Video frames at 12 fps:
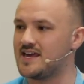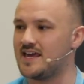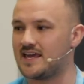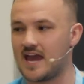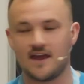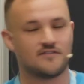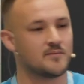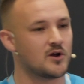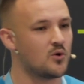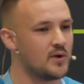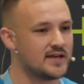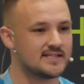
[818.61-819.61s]
He gave them a
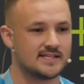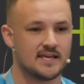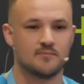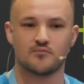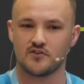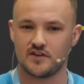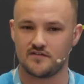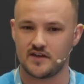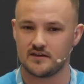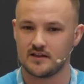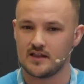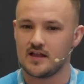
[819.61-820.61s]
quick team
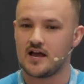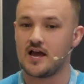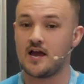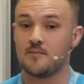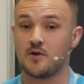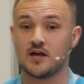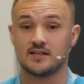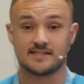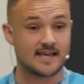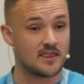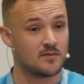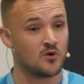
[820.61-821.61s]
briefing,
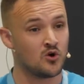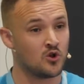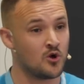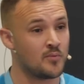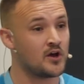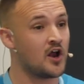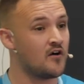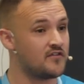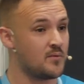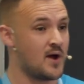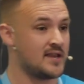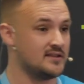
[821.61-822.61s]
set them all up, and off
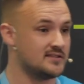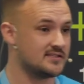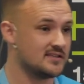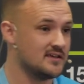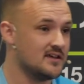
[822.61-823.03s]
they went.